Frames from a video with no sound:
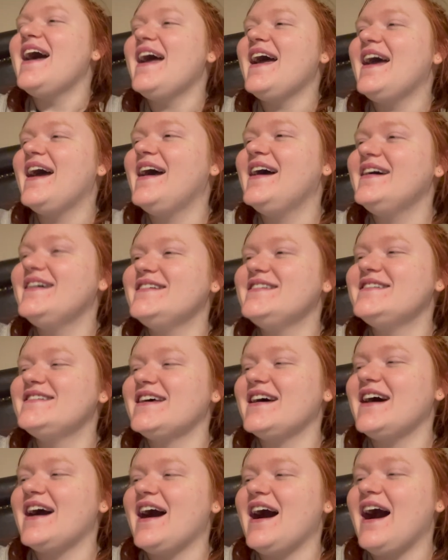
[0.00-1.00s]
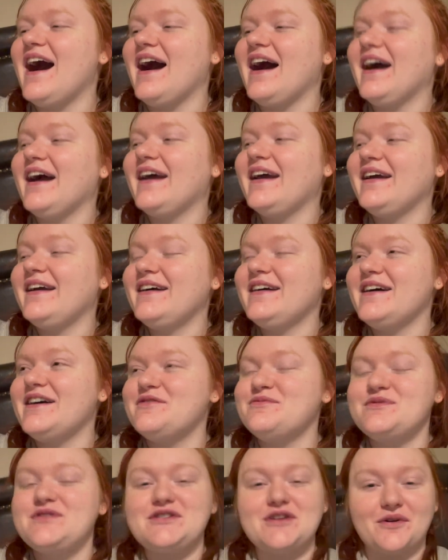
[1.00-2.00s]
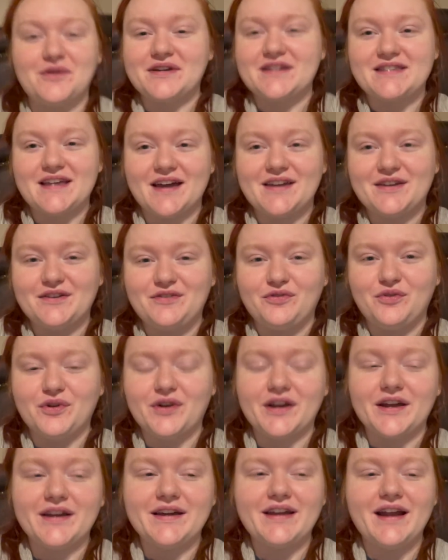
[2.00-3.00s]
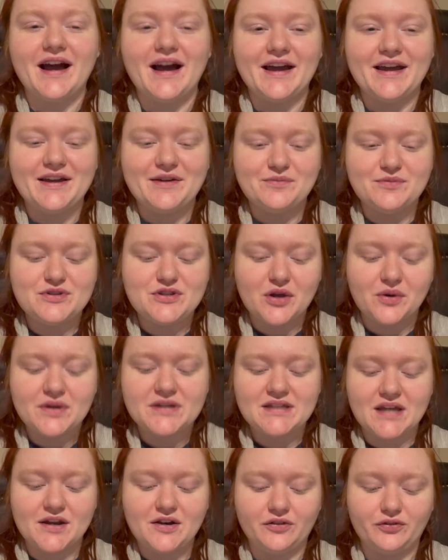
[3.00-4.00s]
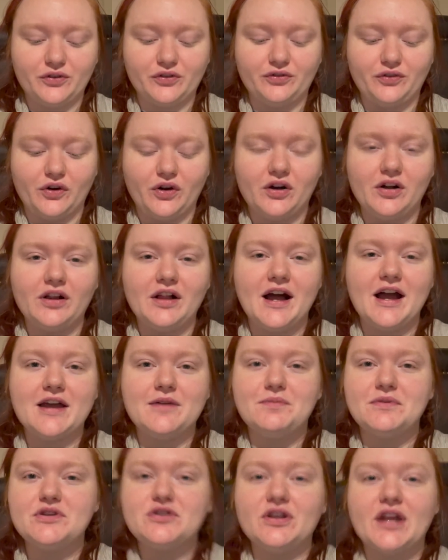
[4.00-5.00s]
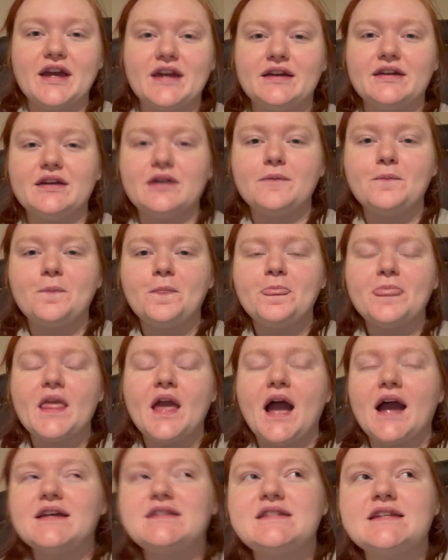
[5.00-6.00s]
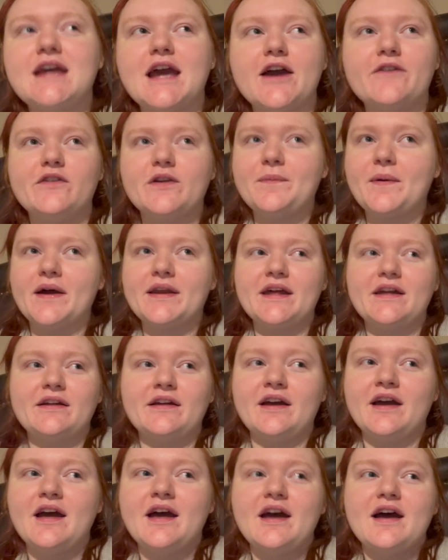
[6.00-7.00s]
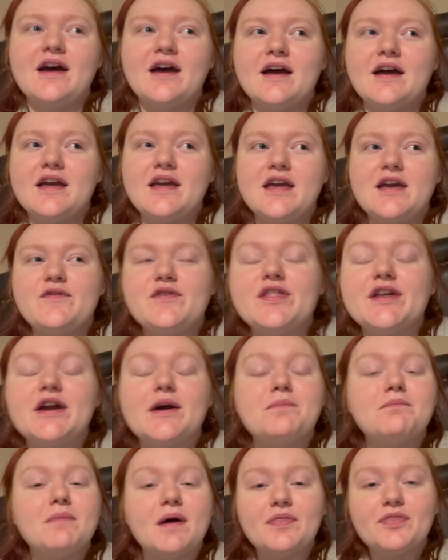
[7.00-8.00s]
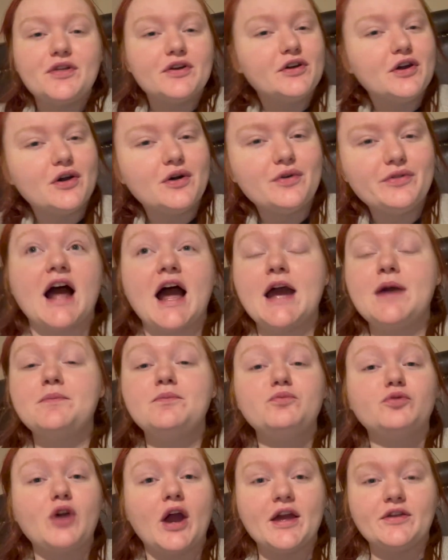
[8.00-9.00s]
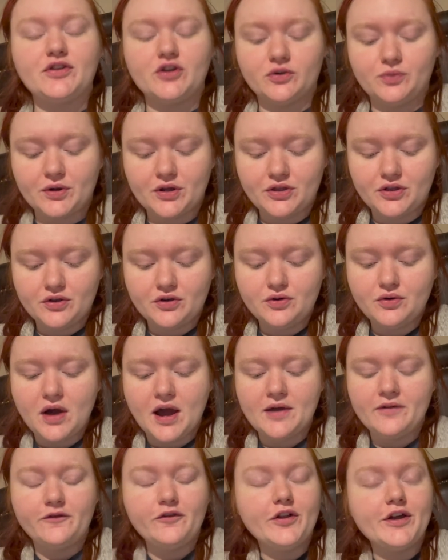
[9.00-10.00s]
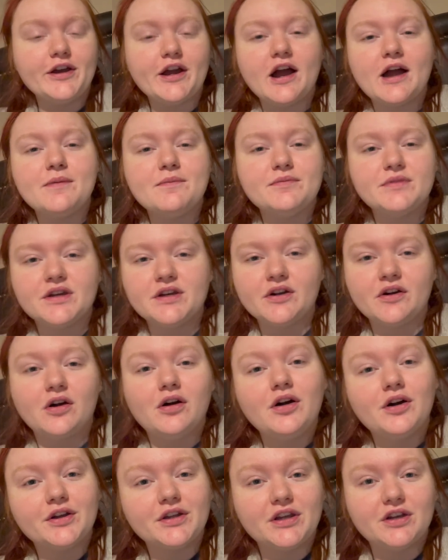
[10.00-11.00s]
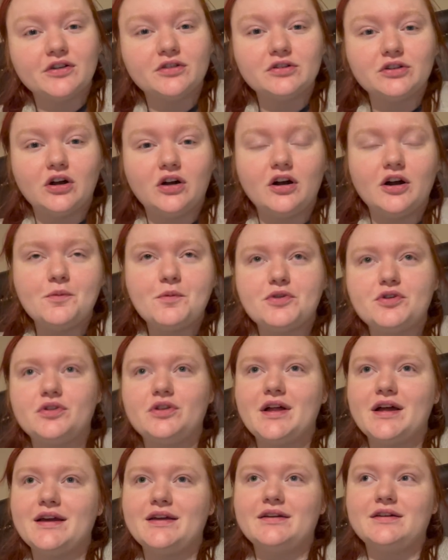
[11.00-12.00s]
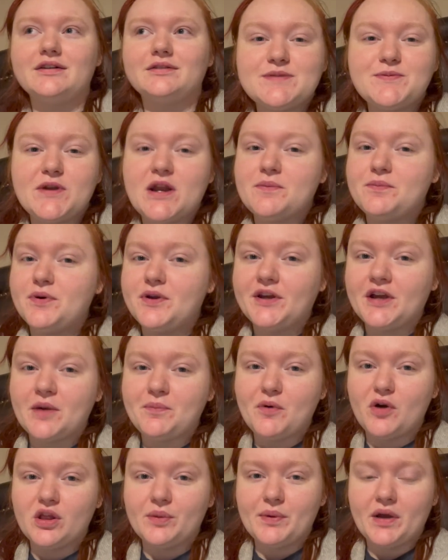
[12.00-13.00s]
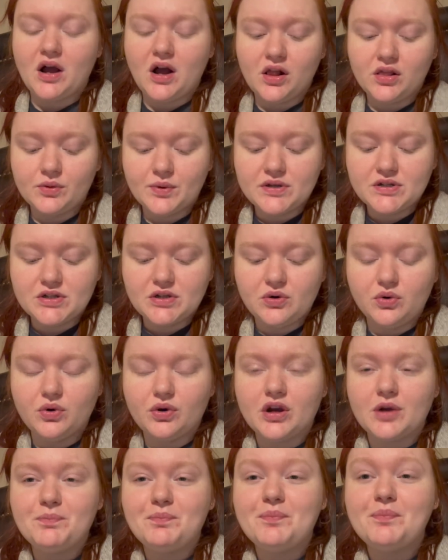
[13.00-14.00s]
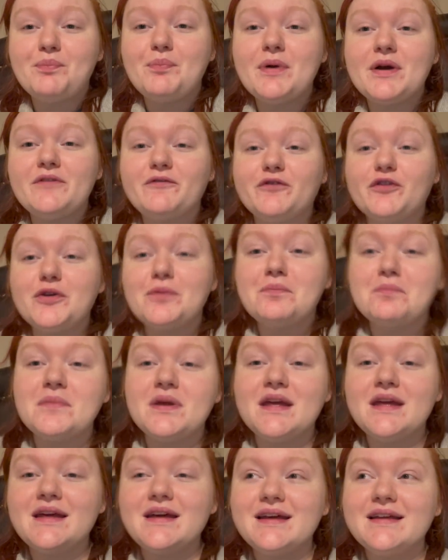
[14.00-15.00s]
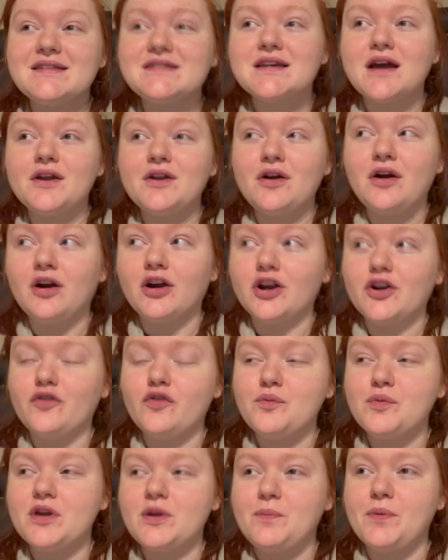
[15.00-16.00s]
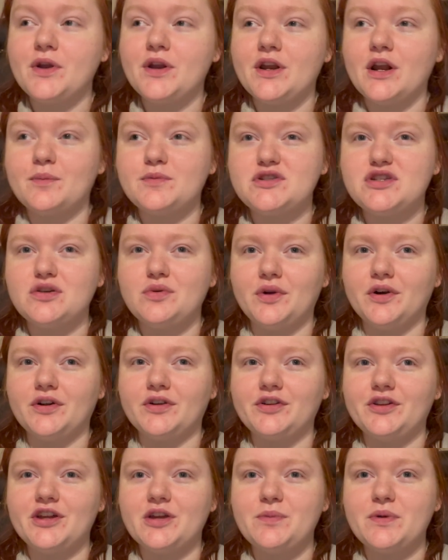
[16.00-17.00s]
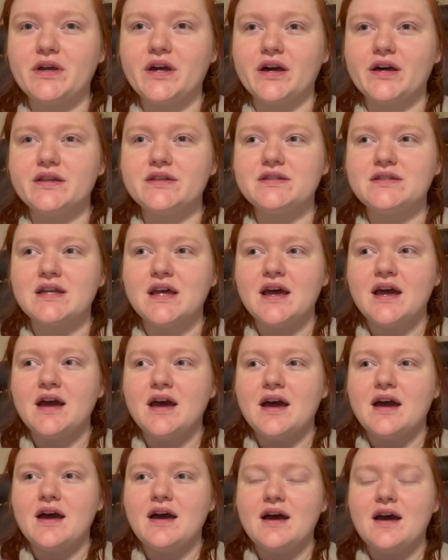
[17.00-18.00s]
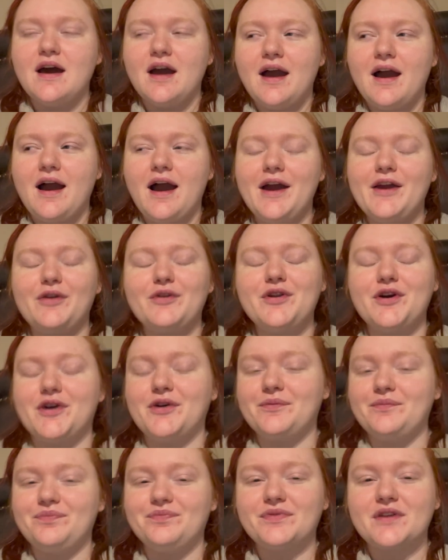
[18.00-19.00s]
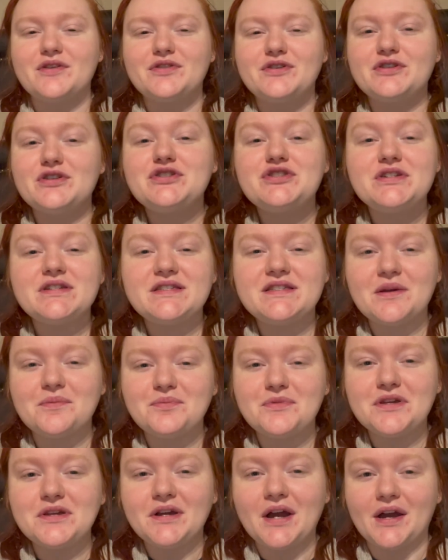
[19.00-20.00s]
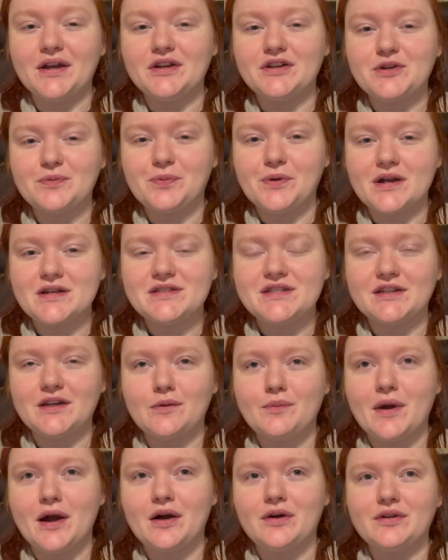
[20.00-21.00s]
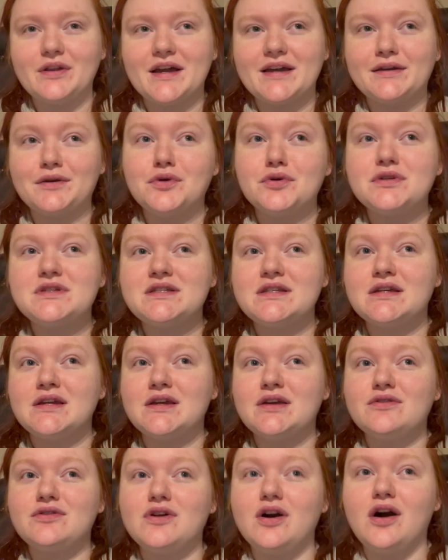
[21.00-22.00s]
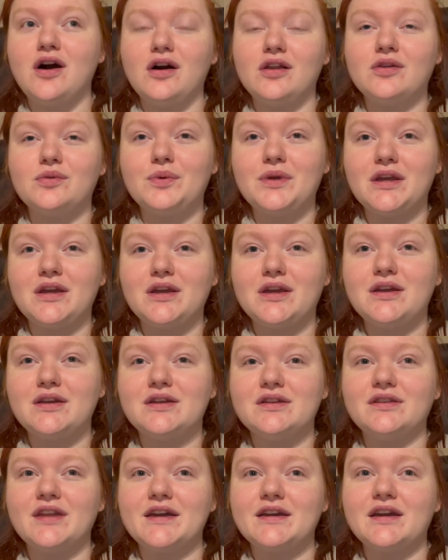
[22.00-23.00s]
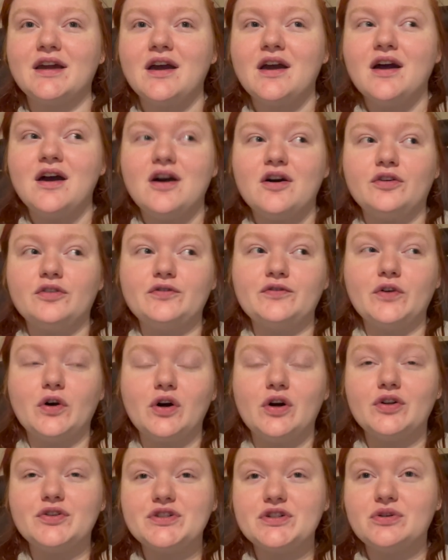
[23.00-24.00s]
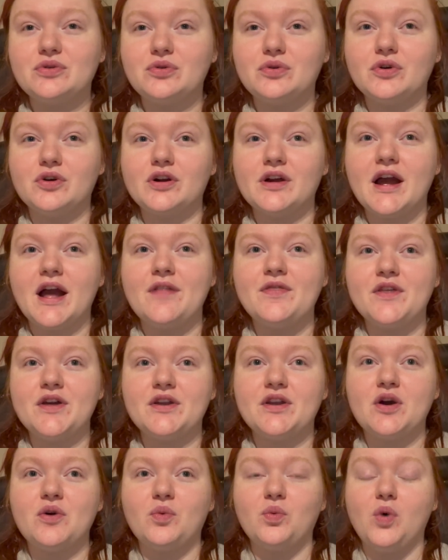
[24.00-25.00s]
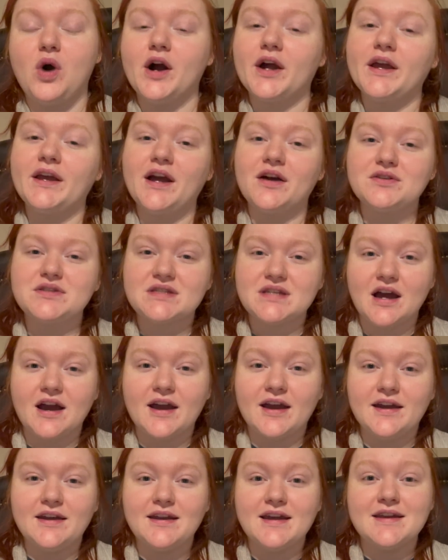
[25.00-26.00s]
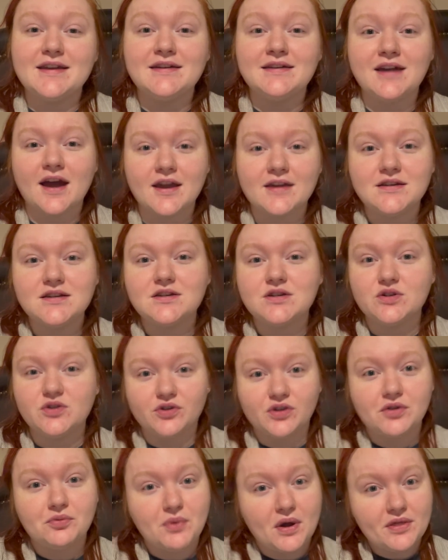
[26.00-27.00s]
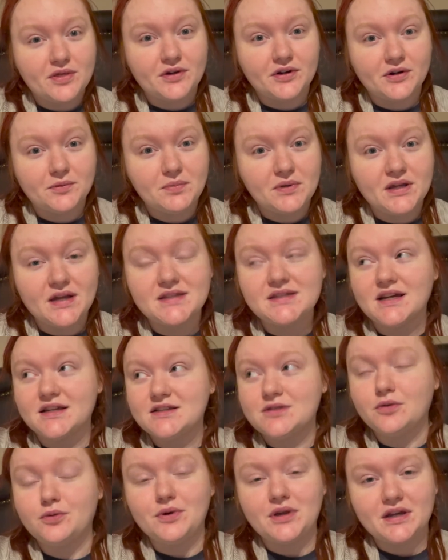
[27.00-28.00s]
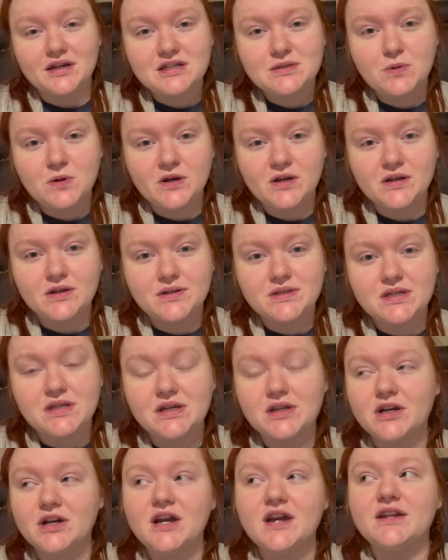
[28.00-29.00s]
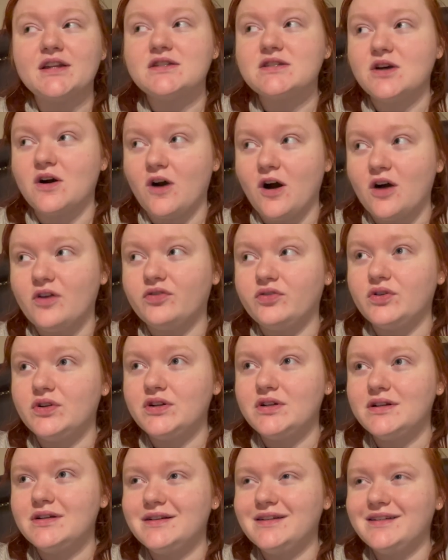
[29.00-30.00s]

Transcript: and I am so excited for it. I am so excited for fall. I've been like, I see everybody even like a month ago, I'm right there with you. I feel like I'm there all year long, but they're like, but I'm putting up all my Halloween decor. But for me, it's kind of hard for me to put it up too early because I don't know. There's just something kind of depressing about like seeing the Halloween and like fall decor and then walking outside in 90 degree weather because that's what we experience here and it's awful.